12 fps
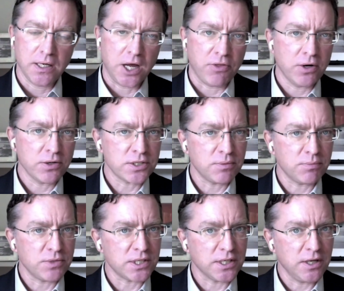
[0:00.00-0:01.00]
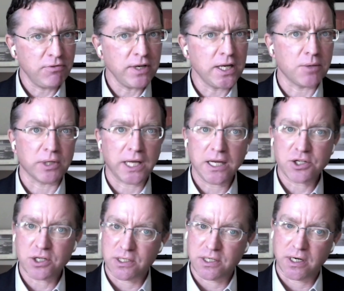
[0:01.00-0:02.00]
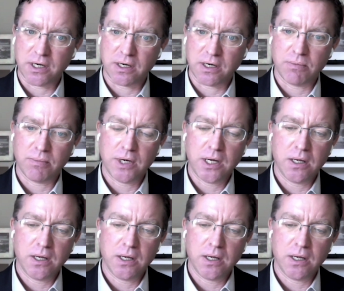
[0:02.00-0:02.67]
Now, there are some significant implications here.